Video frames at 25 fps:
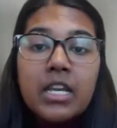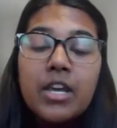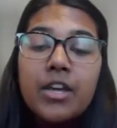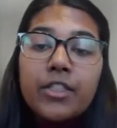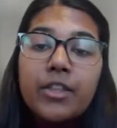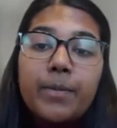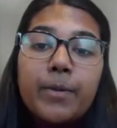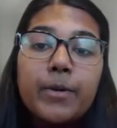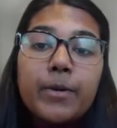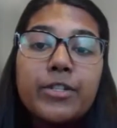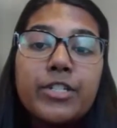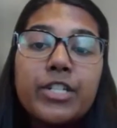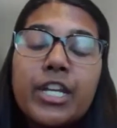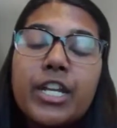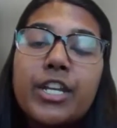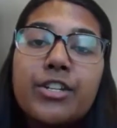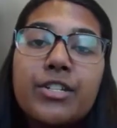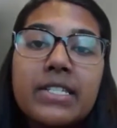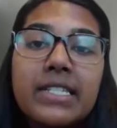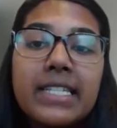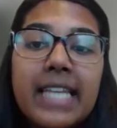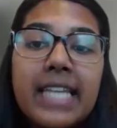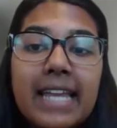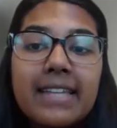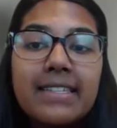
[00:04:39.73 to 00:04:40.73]
The
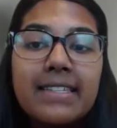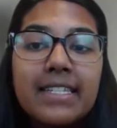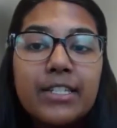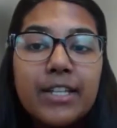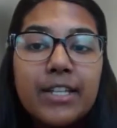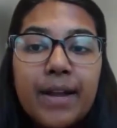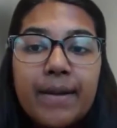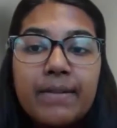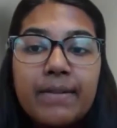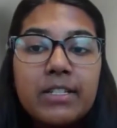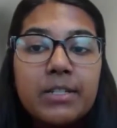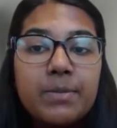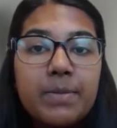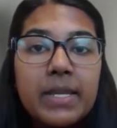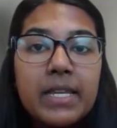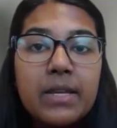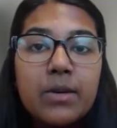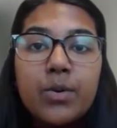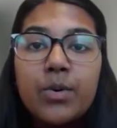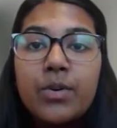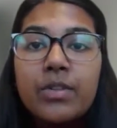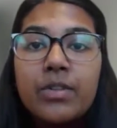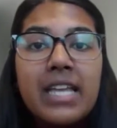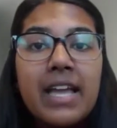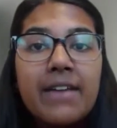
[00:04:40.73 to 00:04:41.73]
prosecution's case is going to be
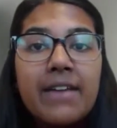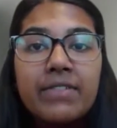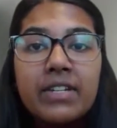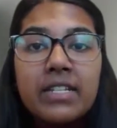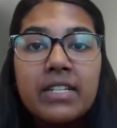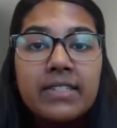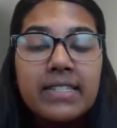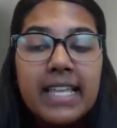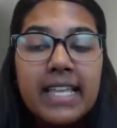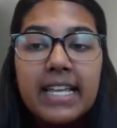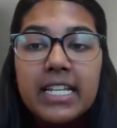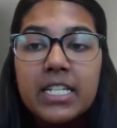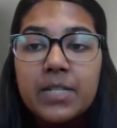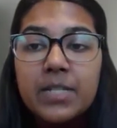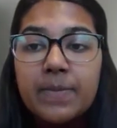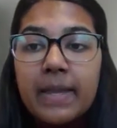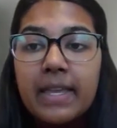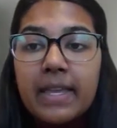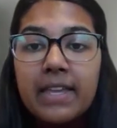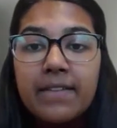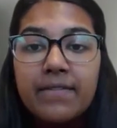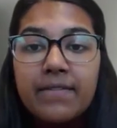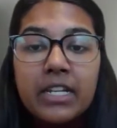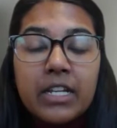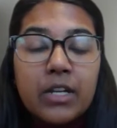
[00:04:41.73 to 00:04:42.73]
all the evidence that has
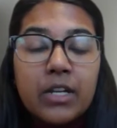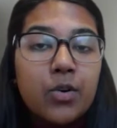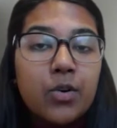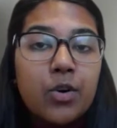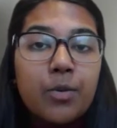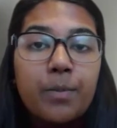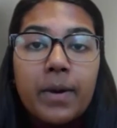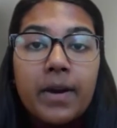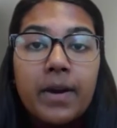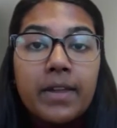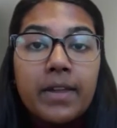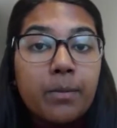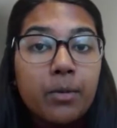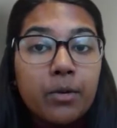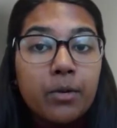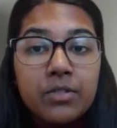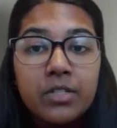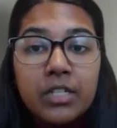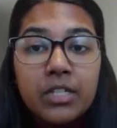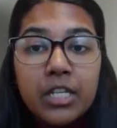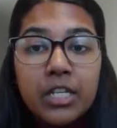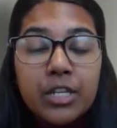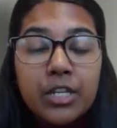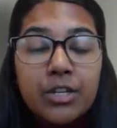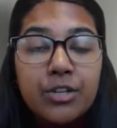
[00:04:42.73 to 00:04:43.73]
been given in court by the
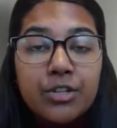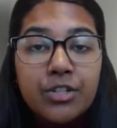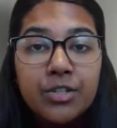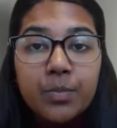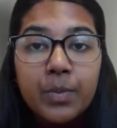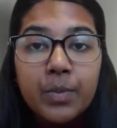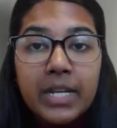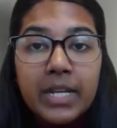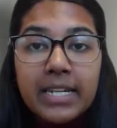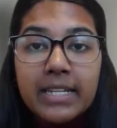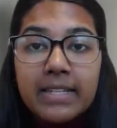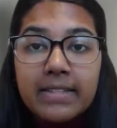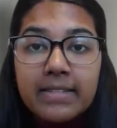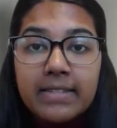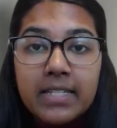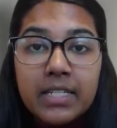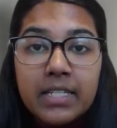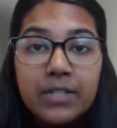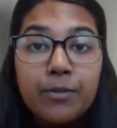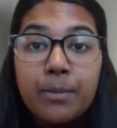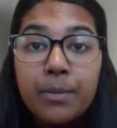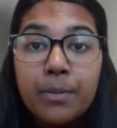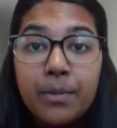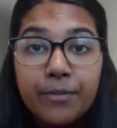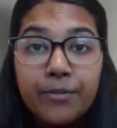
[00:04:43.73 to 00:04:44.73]
prosecution witnesses
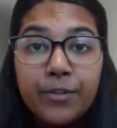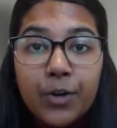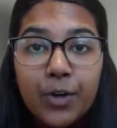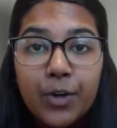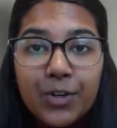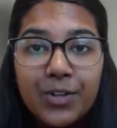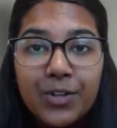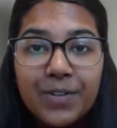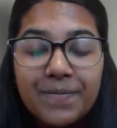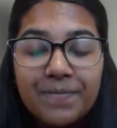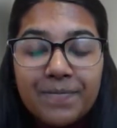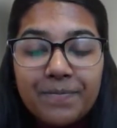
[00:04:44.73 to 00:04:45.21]
from before.